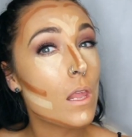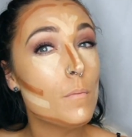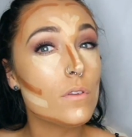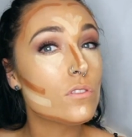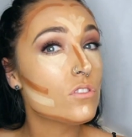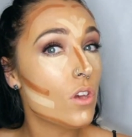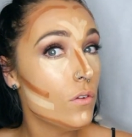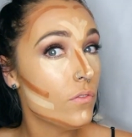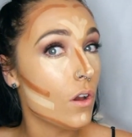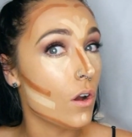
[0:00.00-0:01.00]
but so
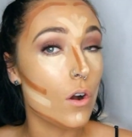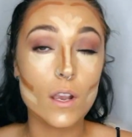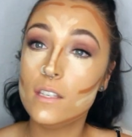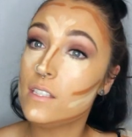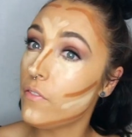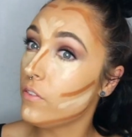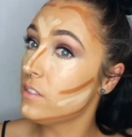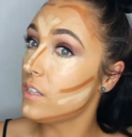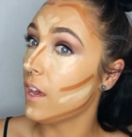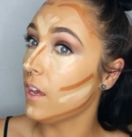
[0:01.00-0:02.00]
far I can definitely
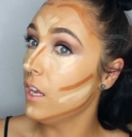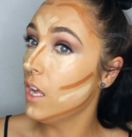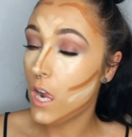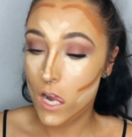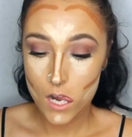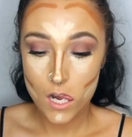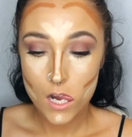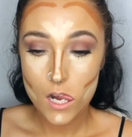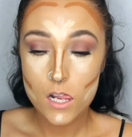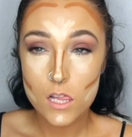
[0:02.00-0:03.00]
say
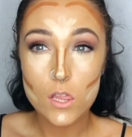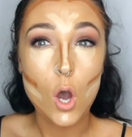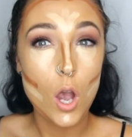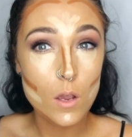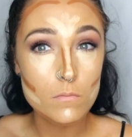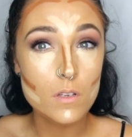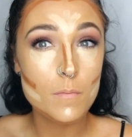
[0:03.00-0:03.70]
that I'm